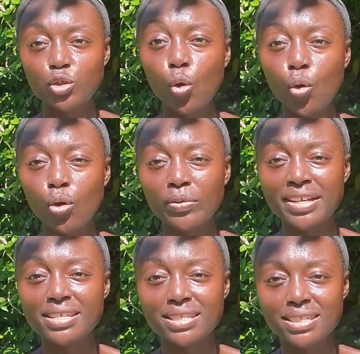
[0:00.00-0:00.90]

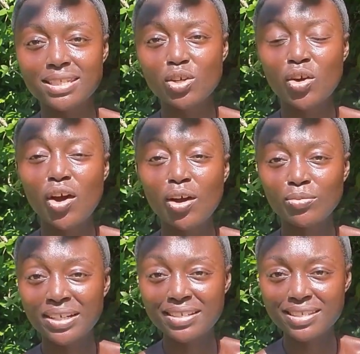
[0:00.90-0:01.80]
Taurus,
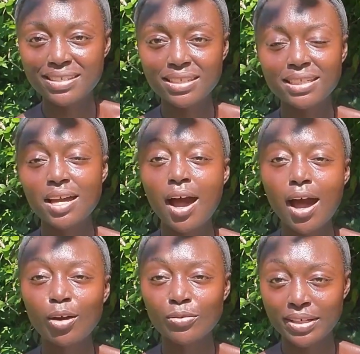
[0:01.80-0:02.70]
Taurus,
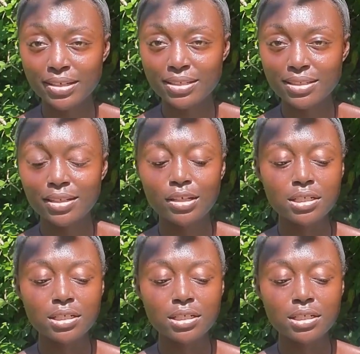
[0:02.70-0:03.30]
Taurus,